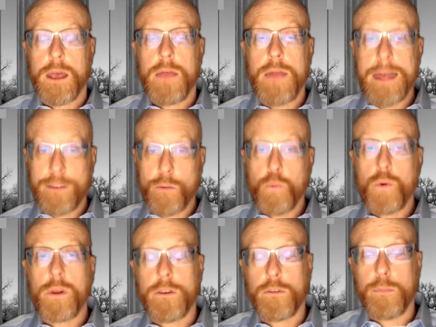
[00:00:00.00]
That's a
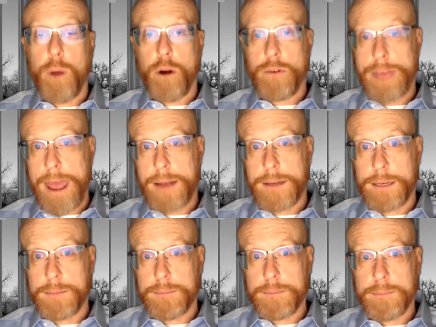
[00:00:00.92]
really smart tactic.
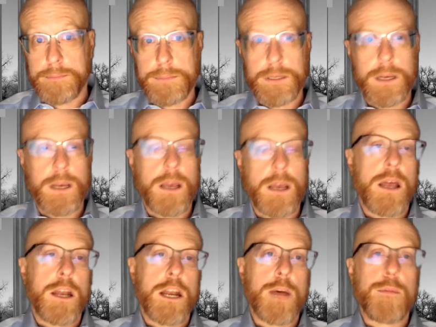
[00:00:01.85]

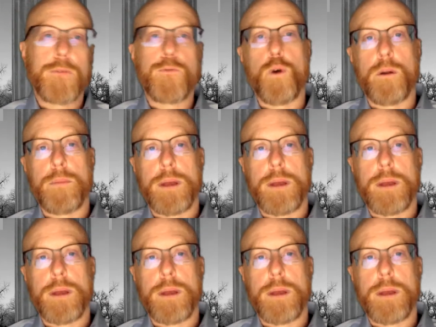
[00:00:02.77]
Number four,